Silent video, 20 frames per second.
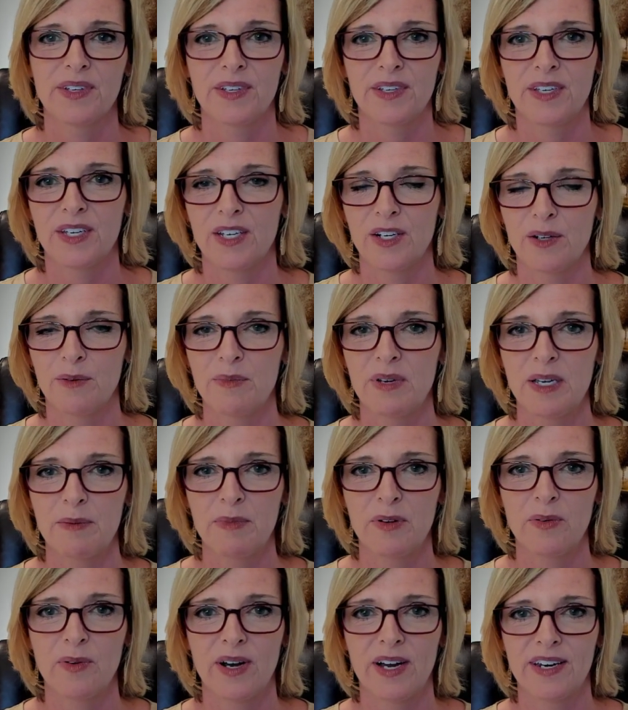you know, make
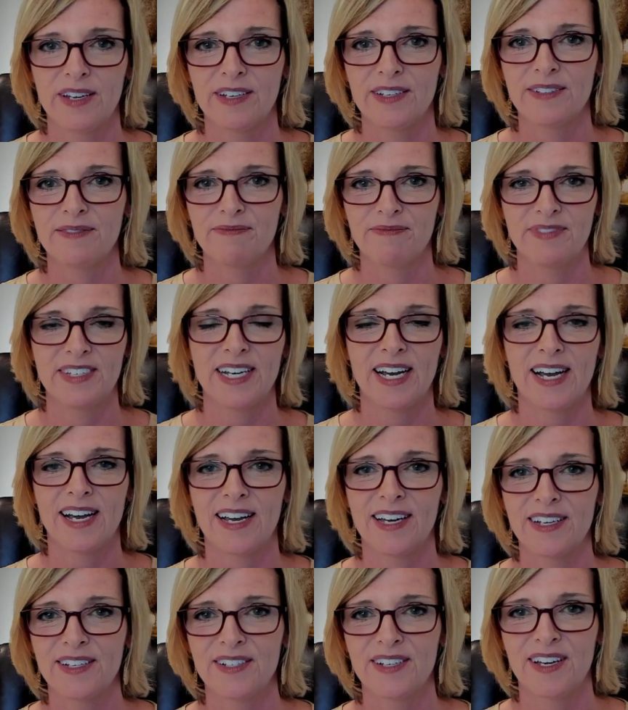me wanna
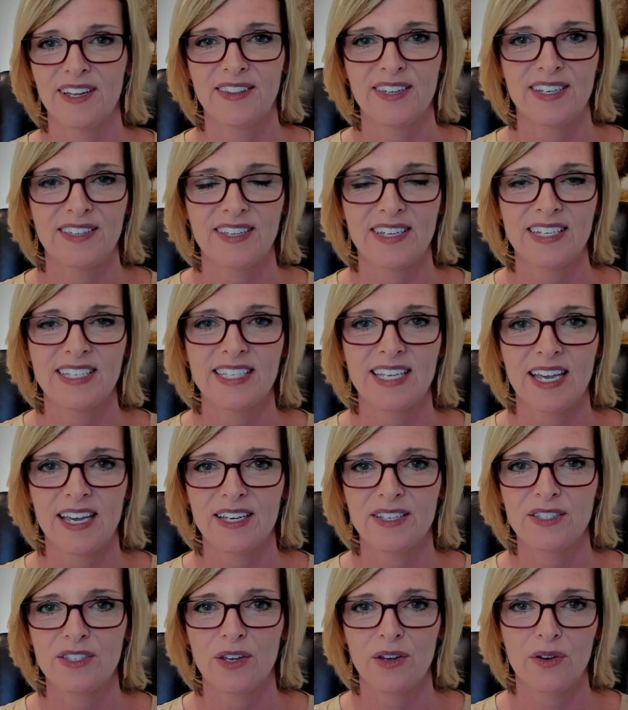die, I think they
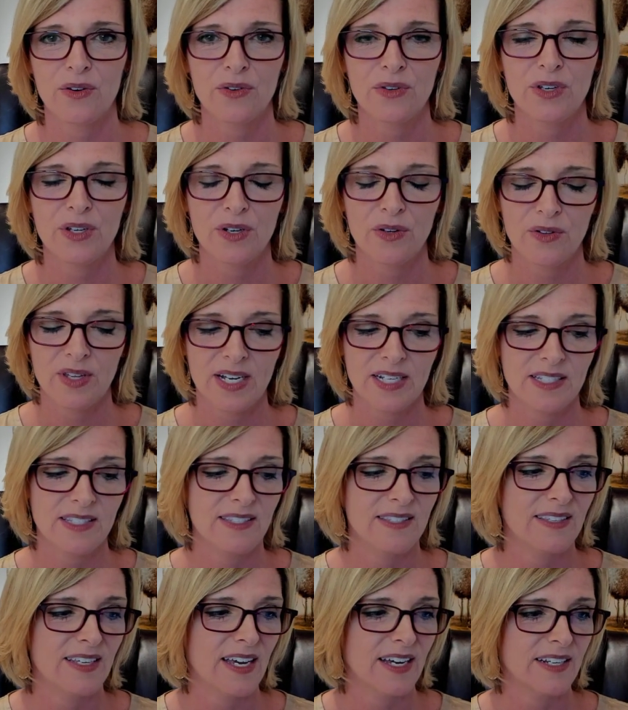say. So, you know,
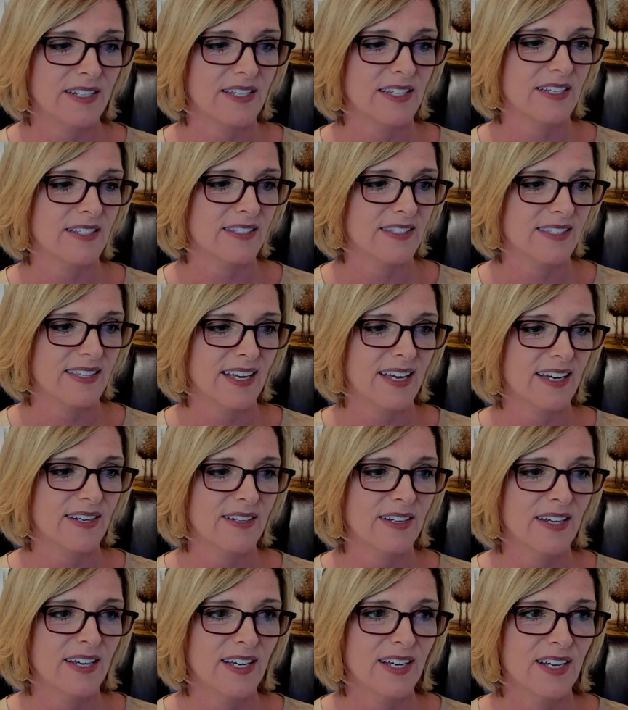that's the idea is
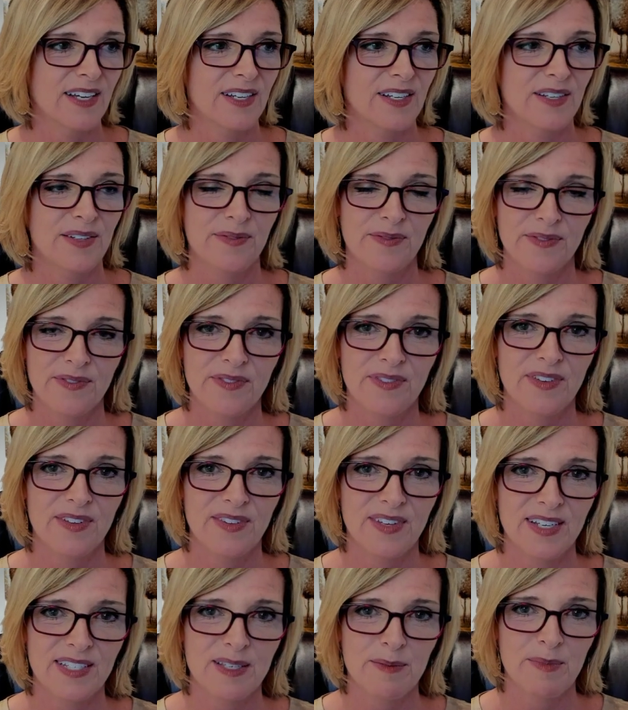that the
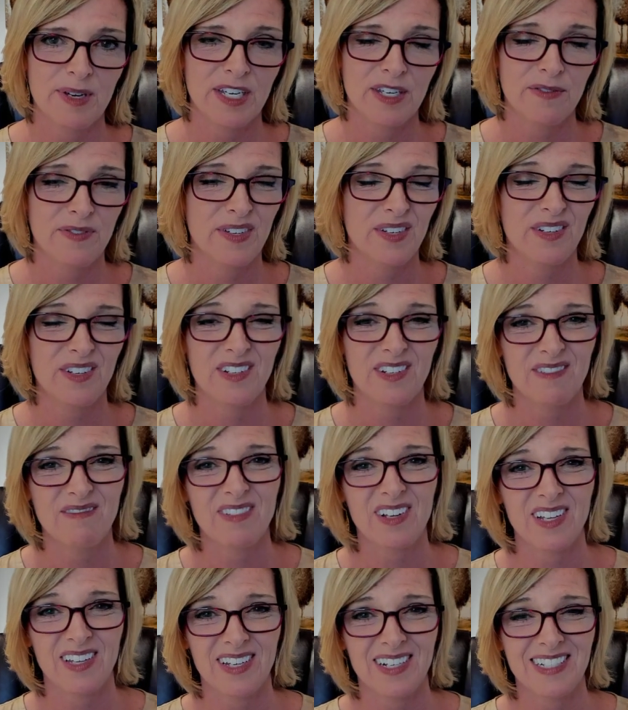things that make you feel good,
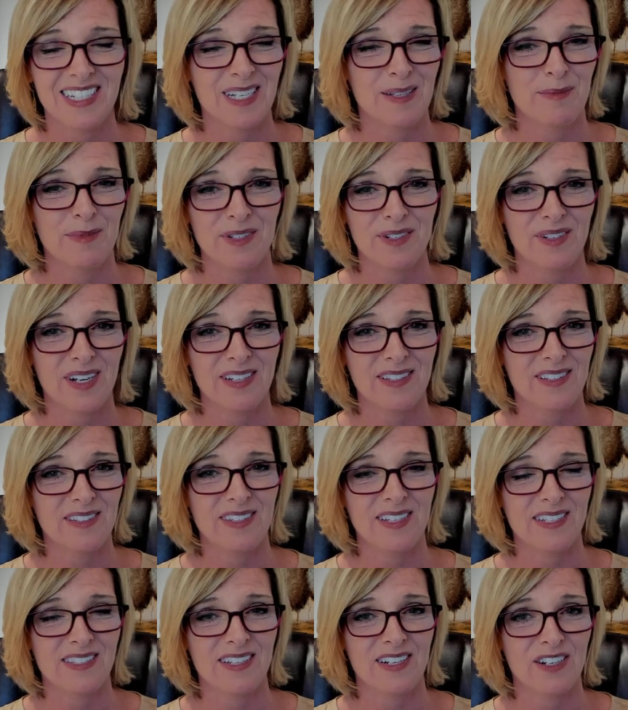a lot of times they're not the
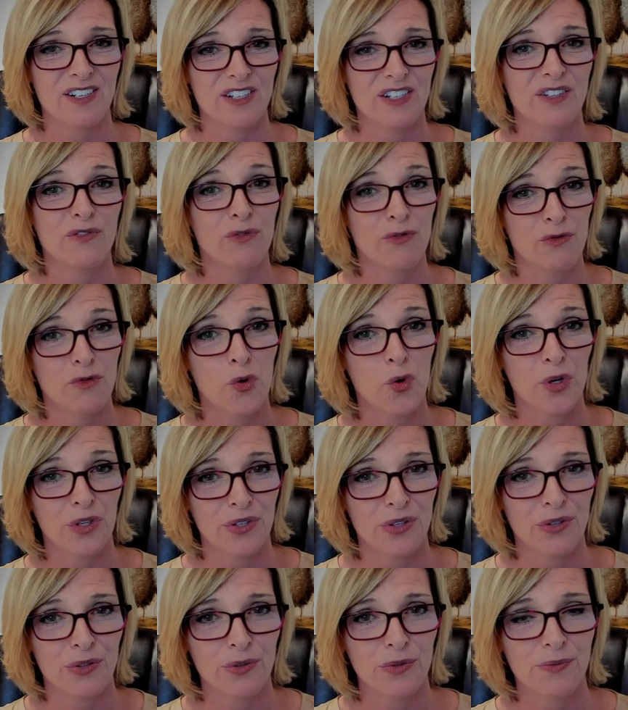things that are good for
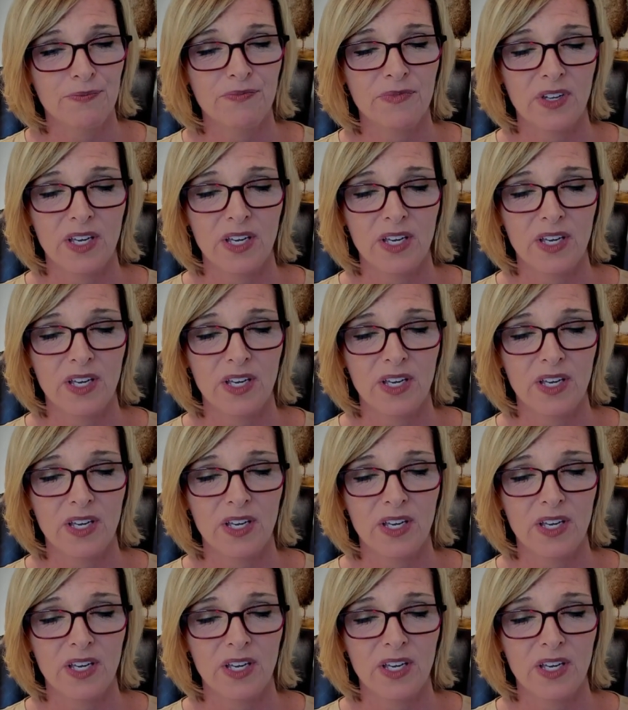you.